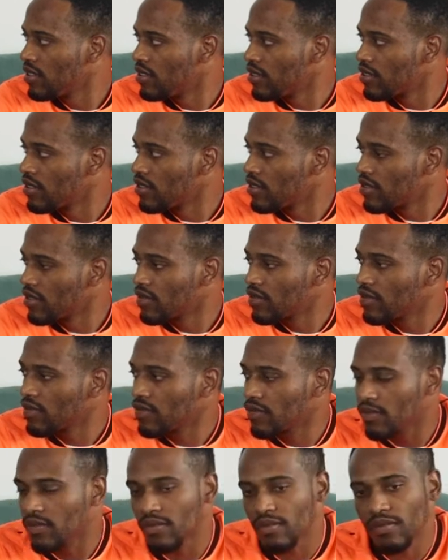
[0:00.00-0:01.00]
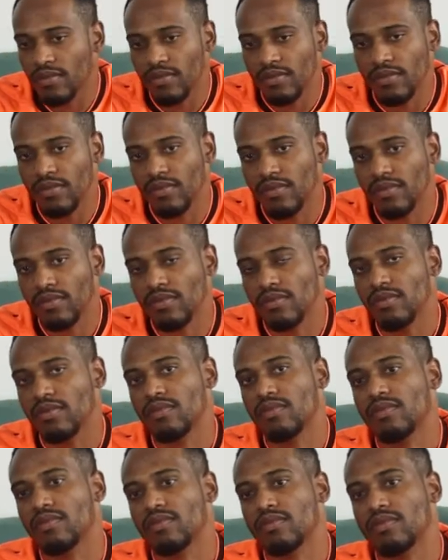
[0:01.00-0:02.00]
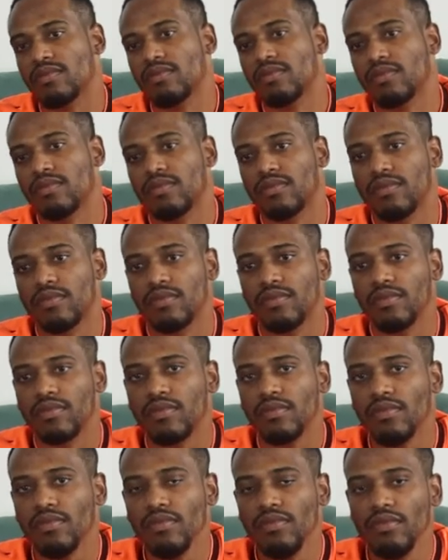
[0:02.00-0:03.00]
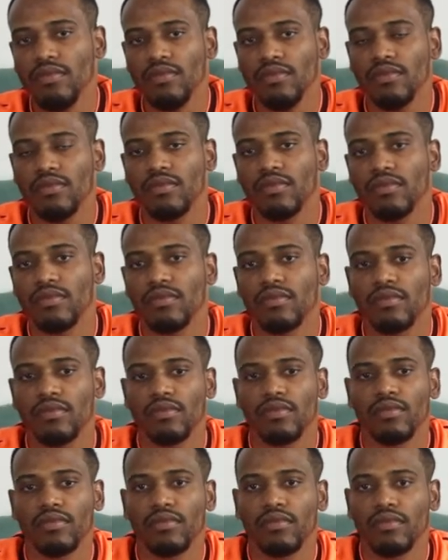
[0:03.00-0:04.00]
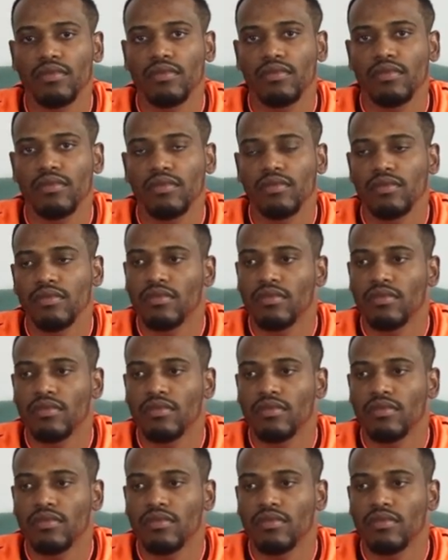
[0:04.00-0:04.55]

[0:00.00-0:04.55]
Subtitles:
This person isn't speaking.